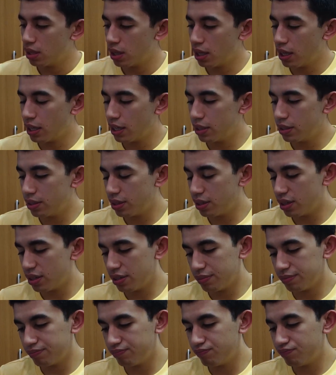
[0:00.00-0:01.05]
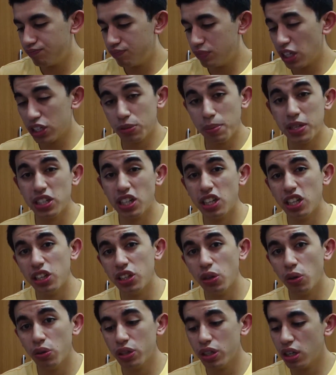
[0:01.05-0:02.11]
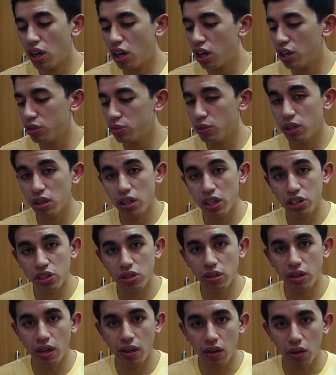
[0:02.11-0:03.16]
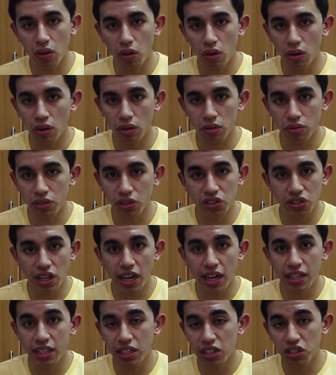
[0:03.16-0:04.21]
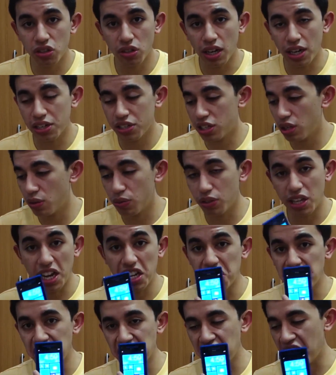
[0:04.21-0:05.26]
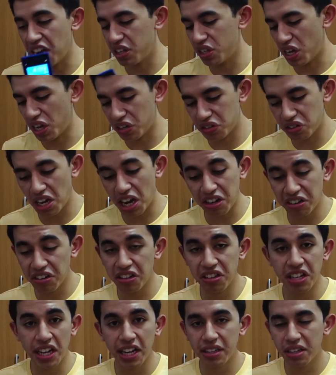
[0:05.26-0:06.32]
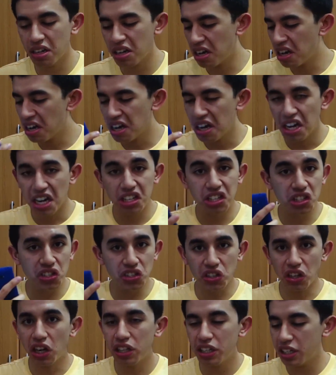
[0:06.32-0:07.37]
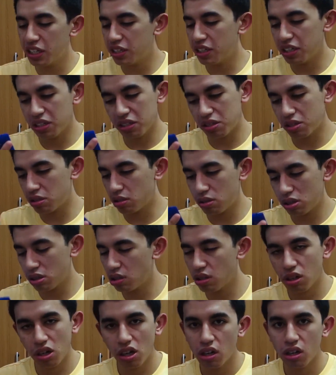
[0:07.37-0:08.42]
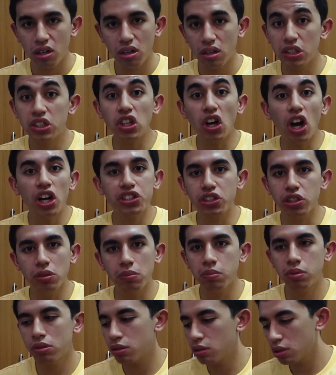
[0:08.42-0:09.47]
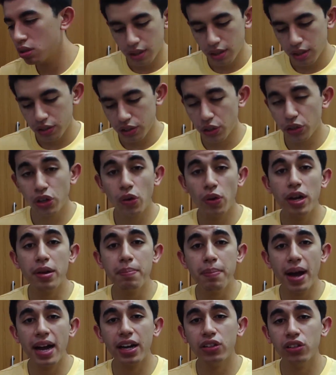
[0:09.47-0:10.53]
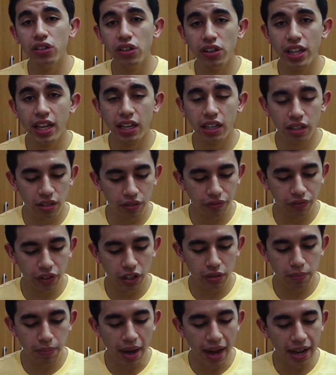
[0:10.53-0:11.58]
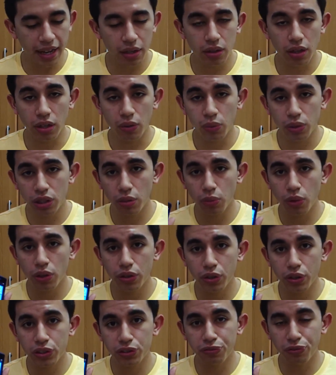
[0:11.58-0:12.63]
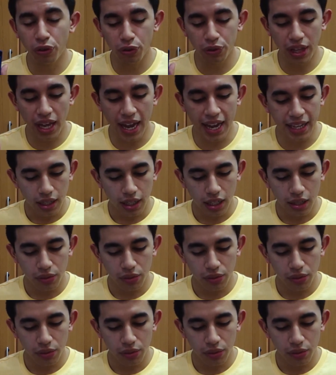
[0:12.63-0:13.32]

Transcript: and that's basically the only hardware issue or design issue I see with the HTC 8X. Other than that, it's solid and it's awesome. So going back to the negative feedback with the Windows Phone 8,